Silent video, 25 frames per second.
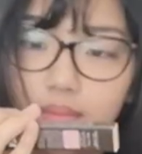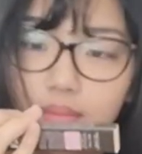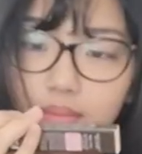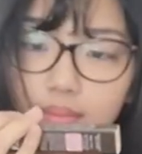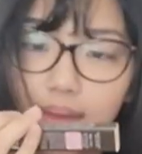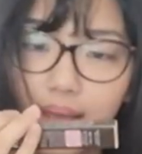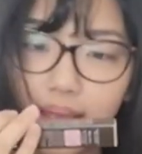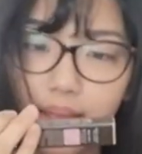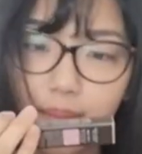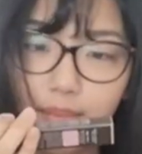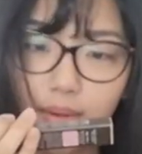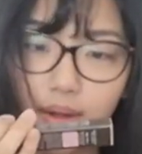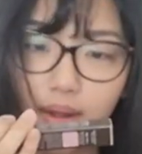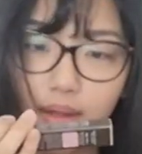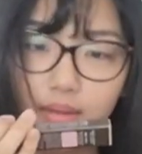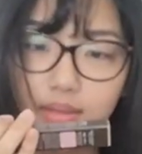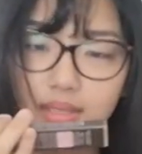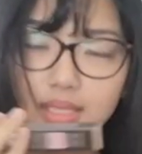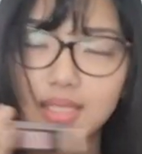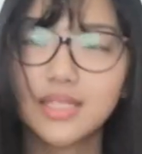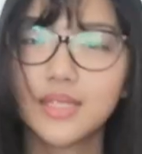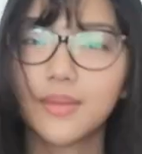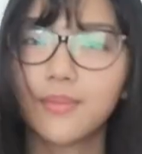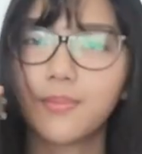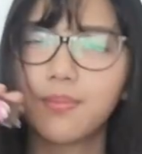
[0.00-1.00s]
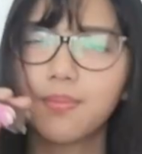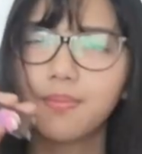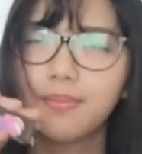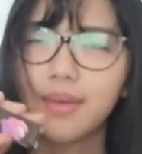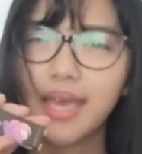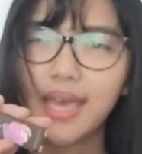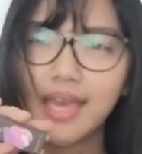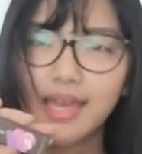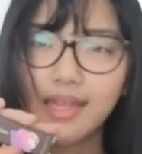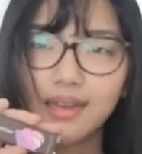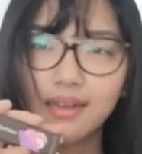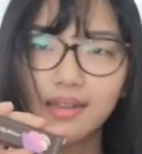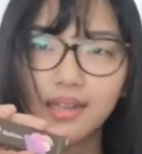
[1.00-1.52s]
My brows, it's a
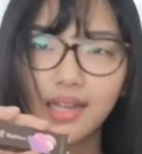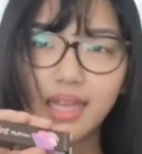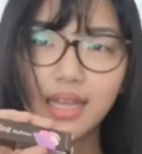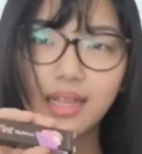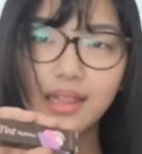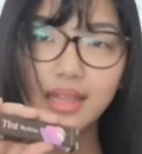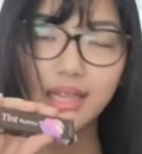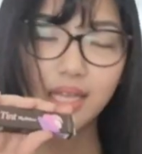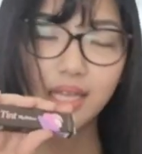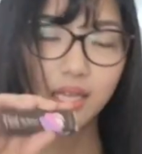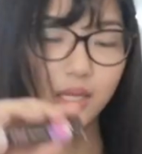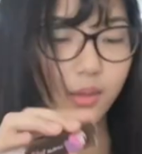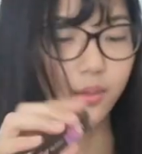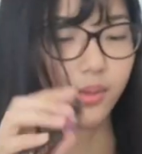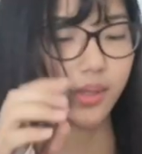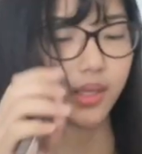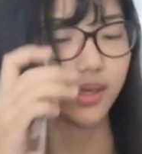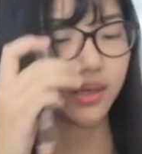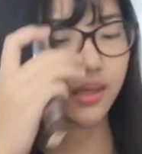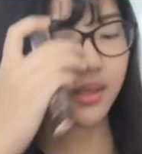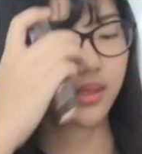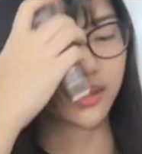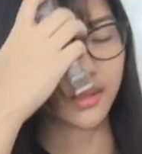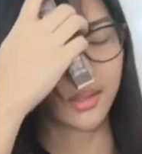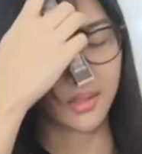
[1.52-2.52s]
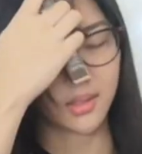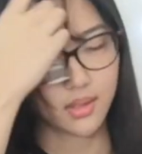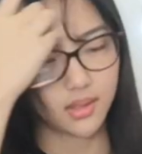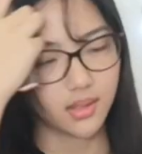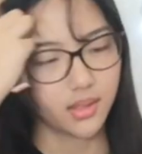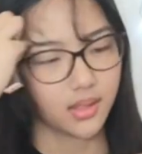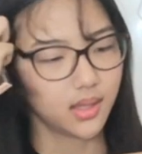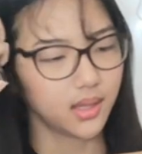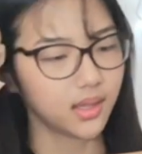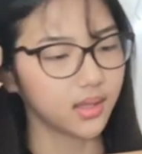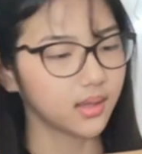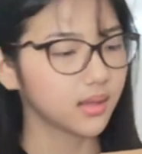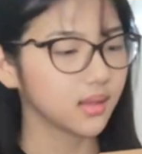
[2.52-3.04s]
pen, like liquid.
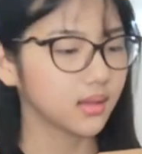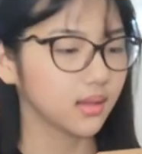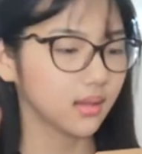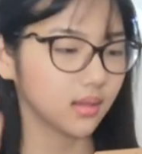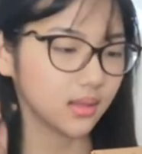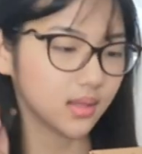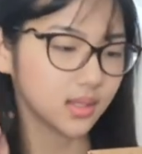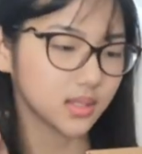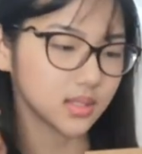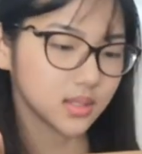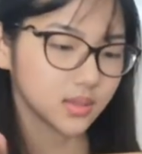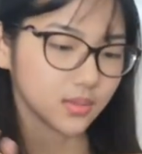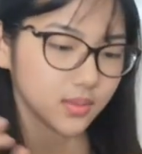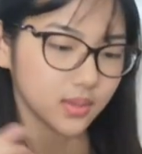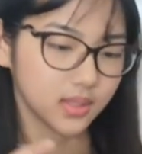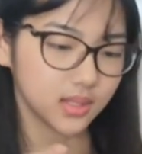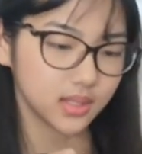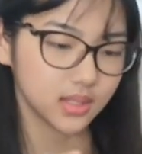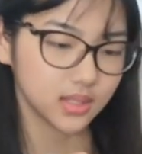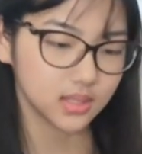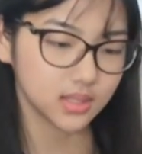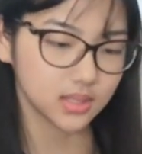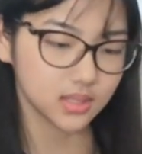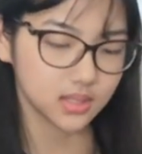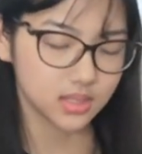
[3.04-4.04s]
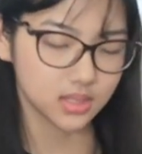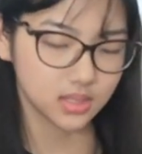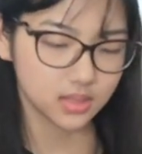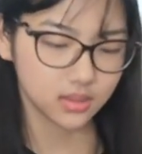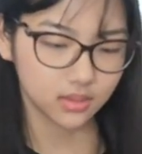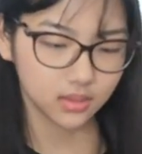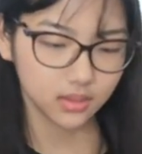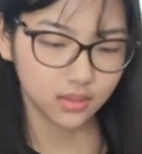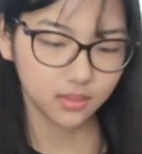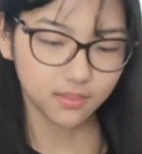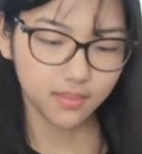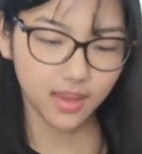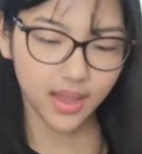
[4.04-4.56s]
And then this one is
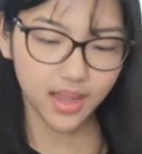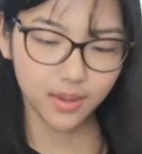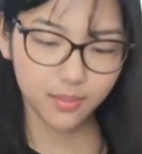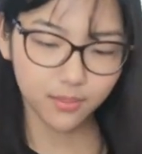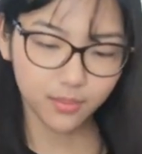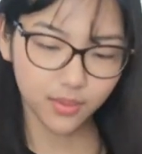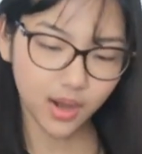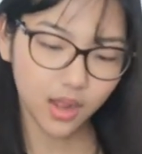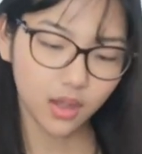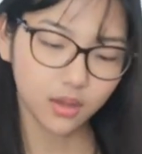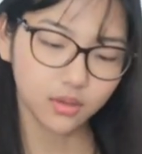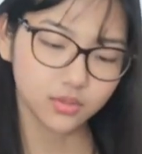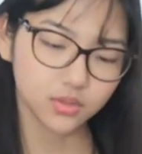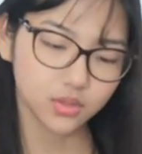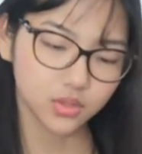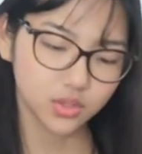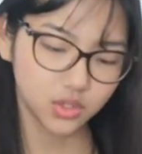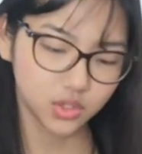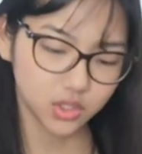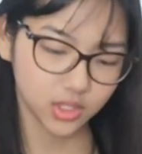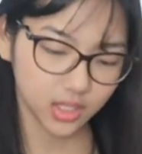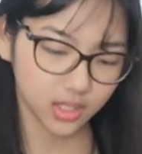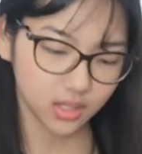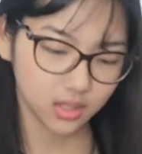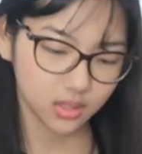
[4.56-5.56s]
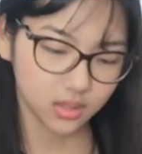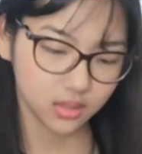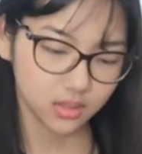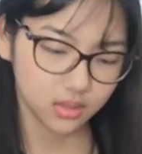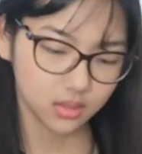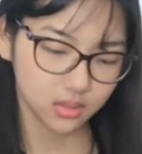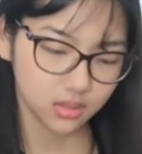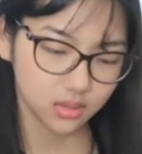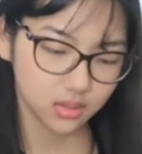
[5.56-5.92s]
My Brows Gel.